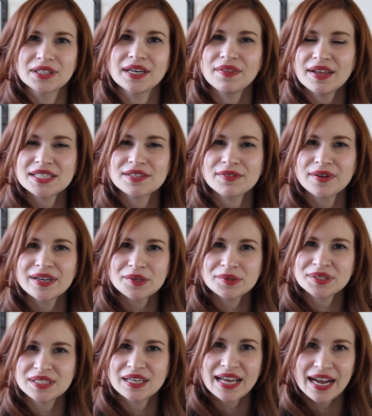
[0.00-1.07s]
and that's a very
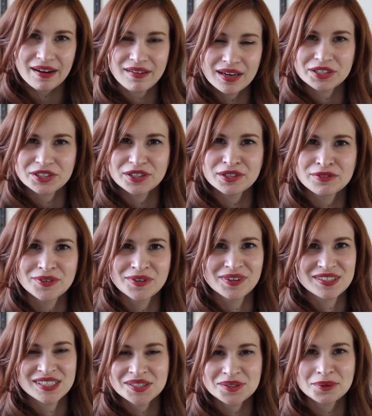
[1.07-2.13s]
interesting character for
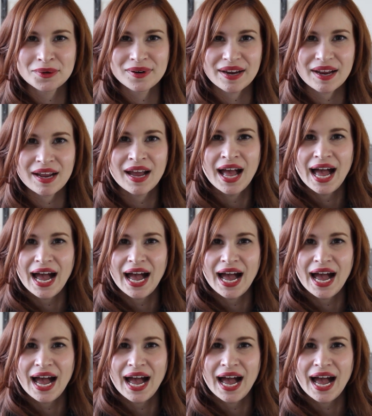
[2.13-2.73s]
a story.